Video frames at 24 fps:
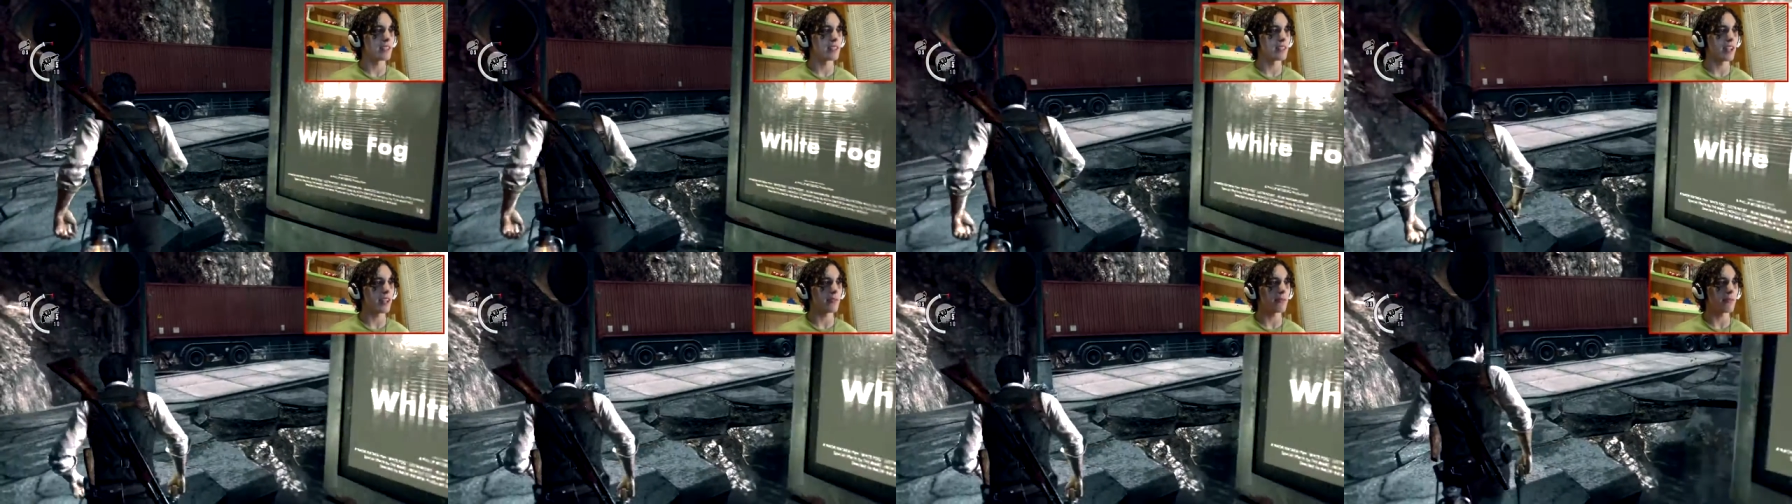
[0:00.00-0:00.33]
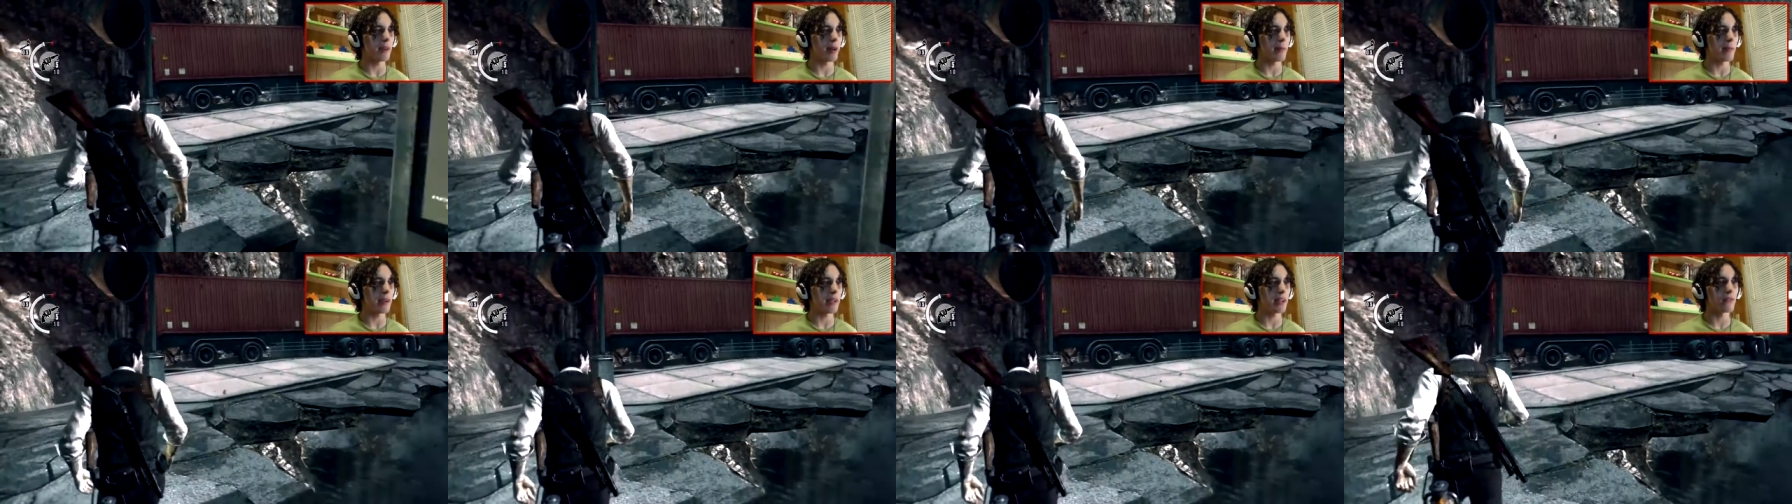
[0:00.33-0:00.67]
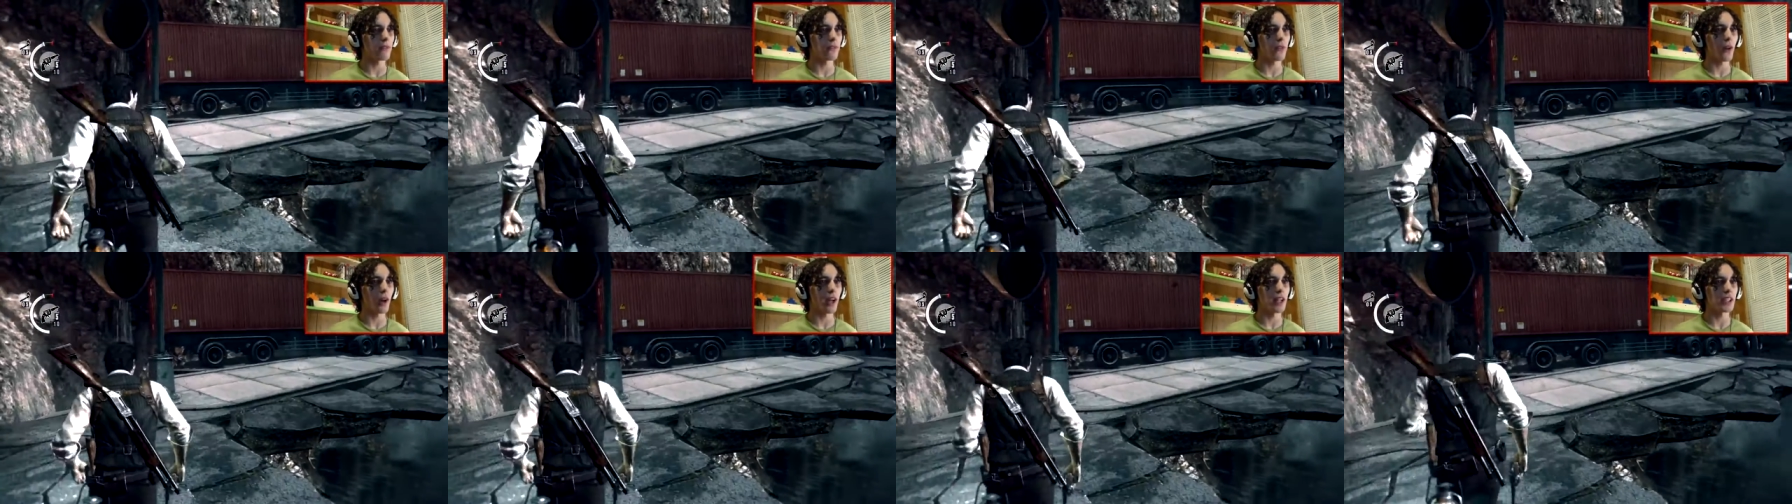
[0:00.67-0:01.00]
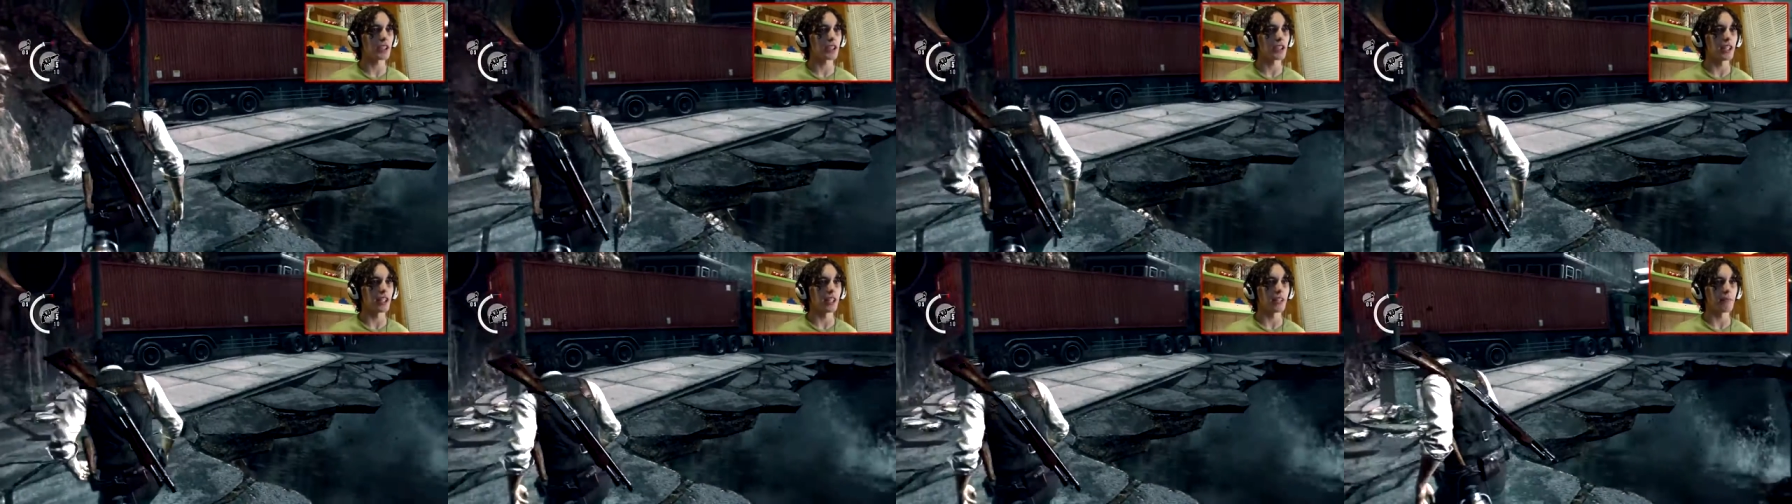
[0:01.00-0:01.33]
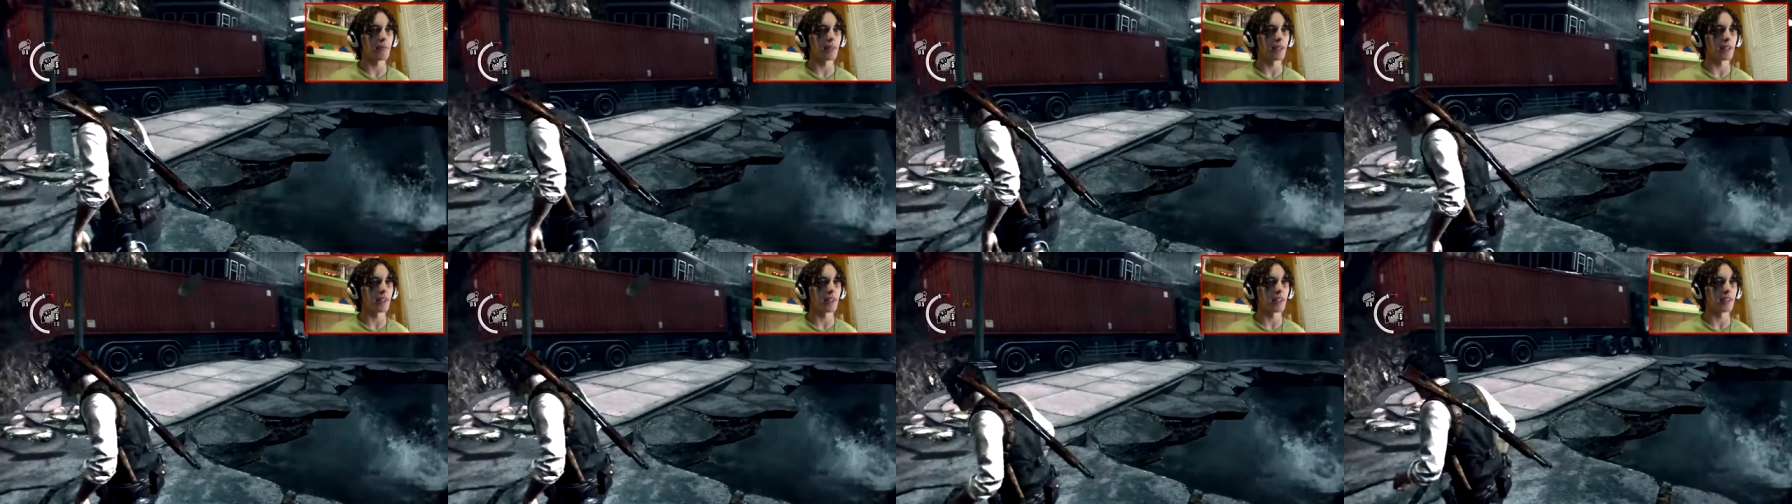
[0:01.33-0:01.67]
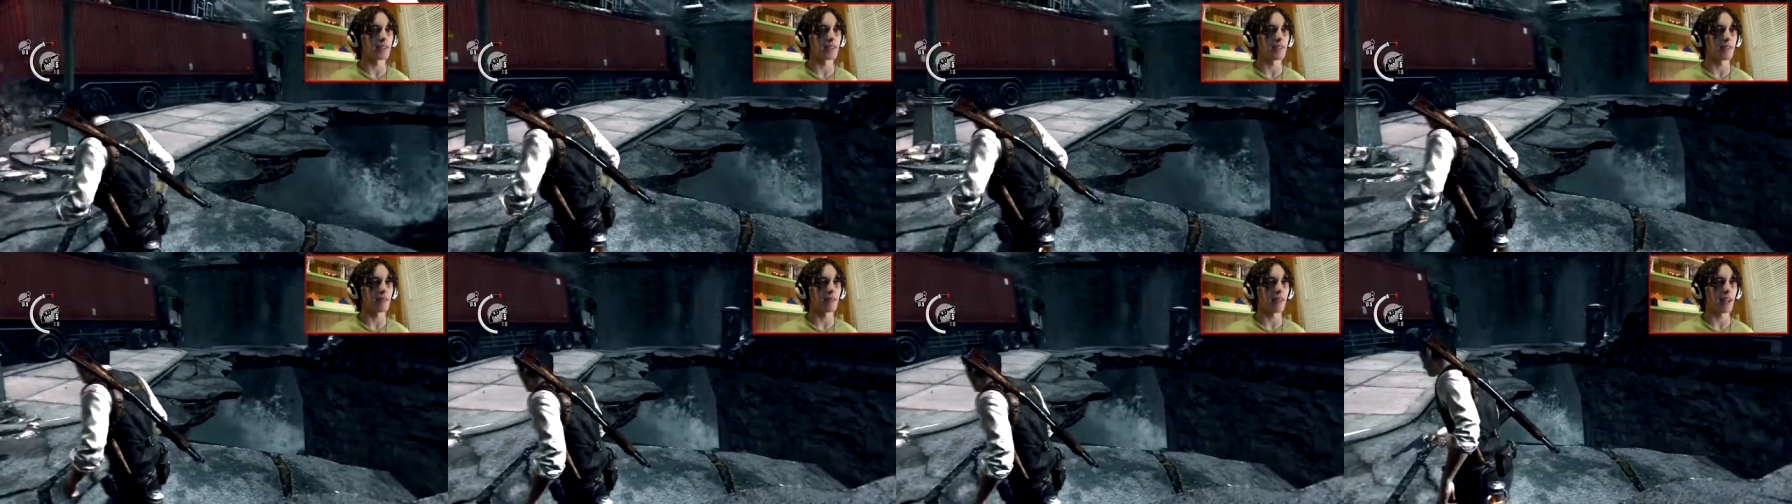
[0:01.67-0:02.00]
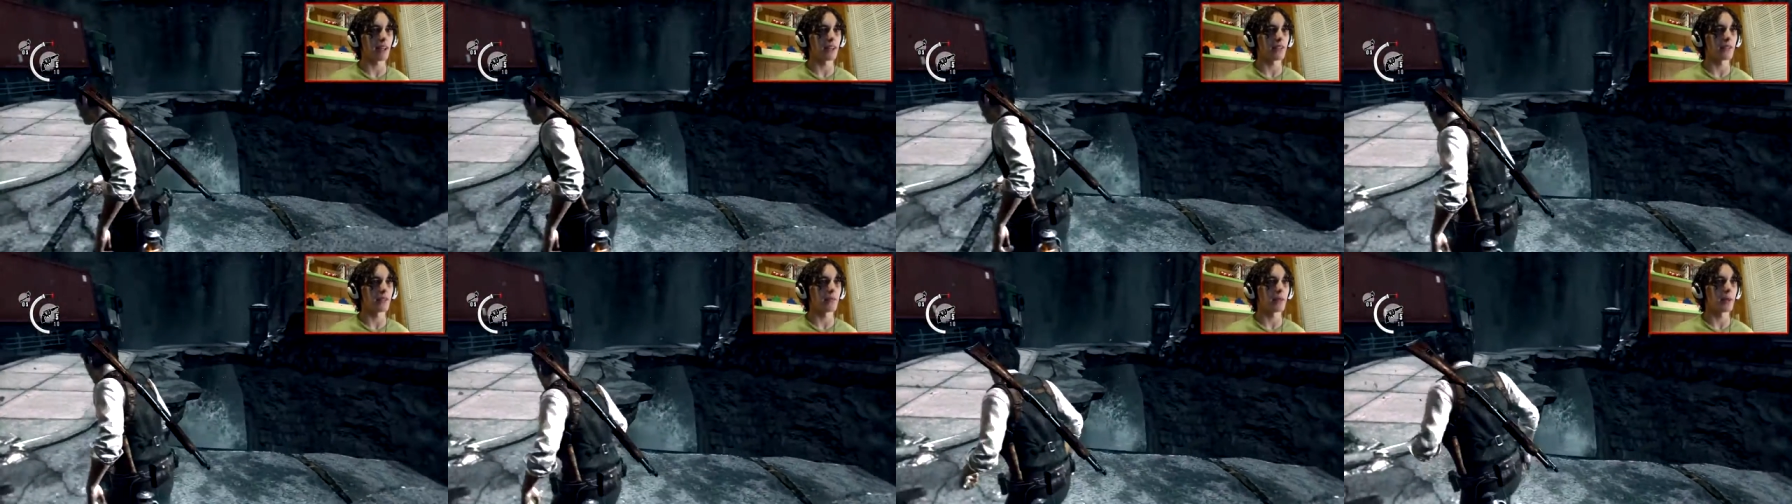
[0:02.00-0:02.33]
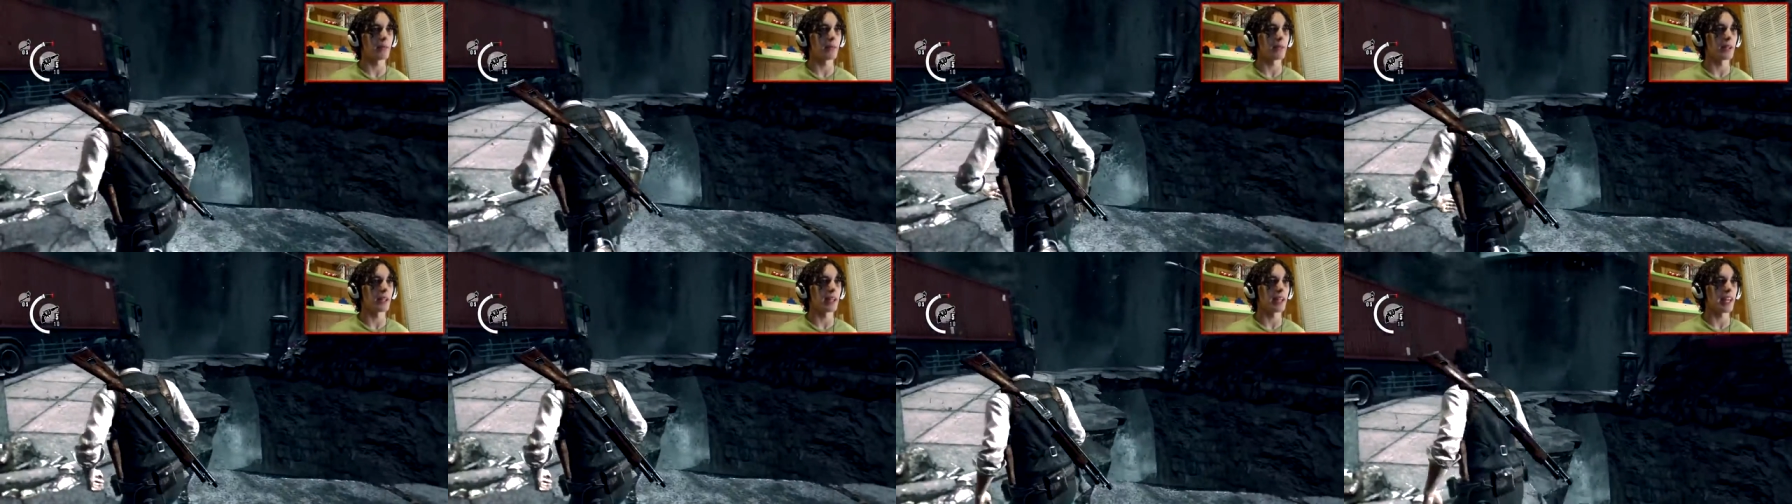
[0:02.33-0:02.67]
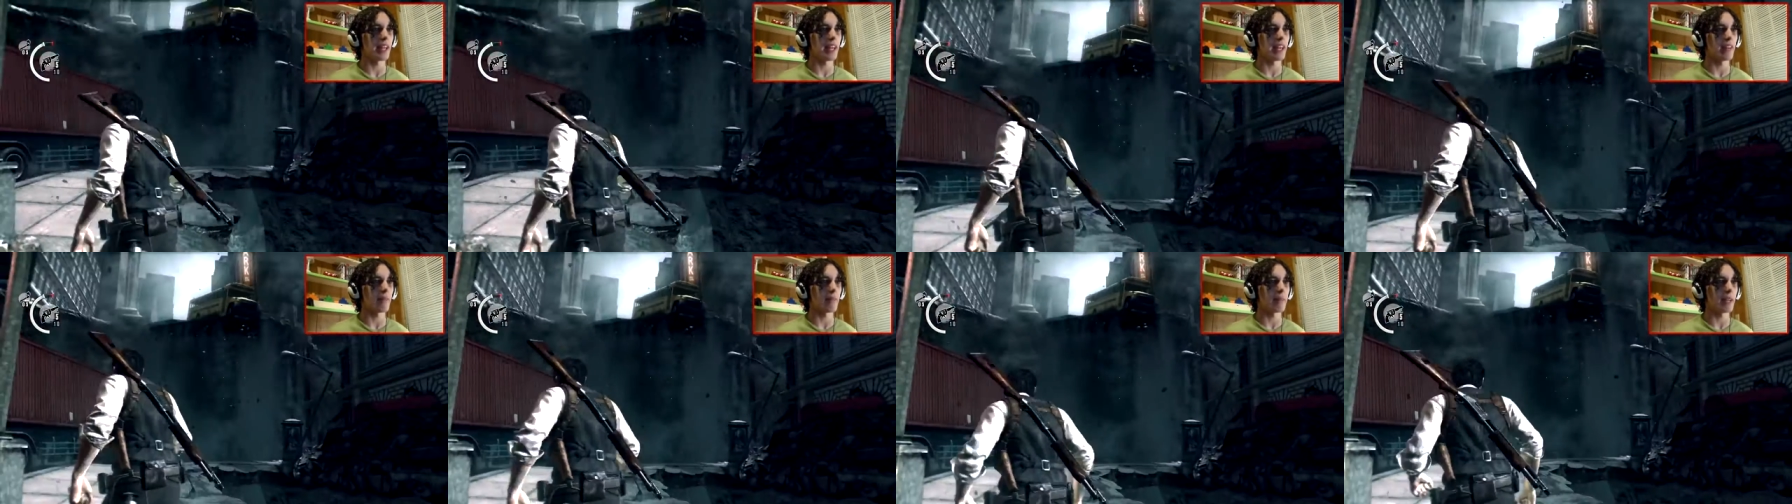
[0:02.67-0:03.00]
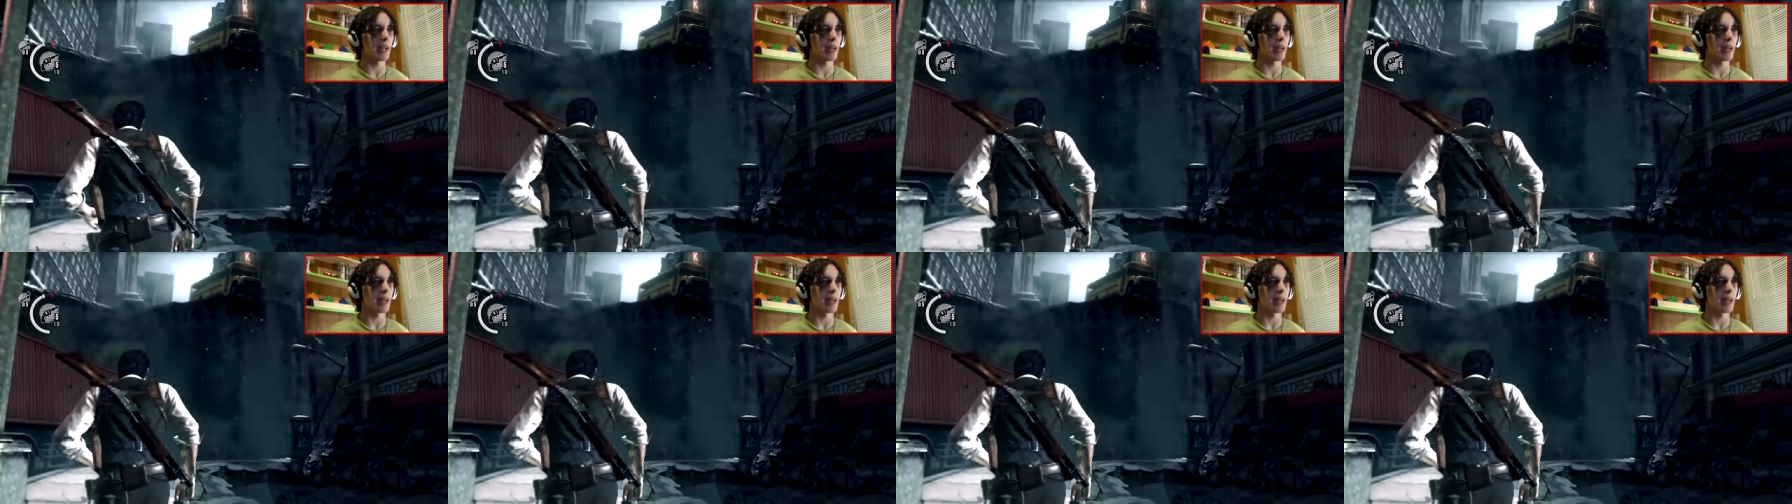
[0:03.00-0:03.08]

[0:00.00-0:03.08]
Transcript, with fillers: I, I might have watched it because I don't remember the name,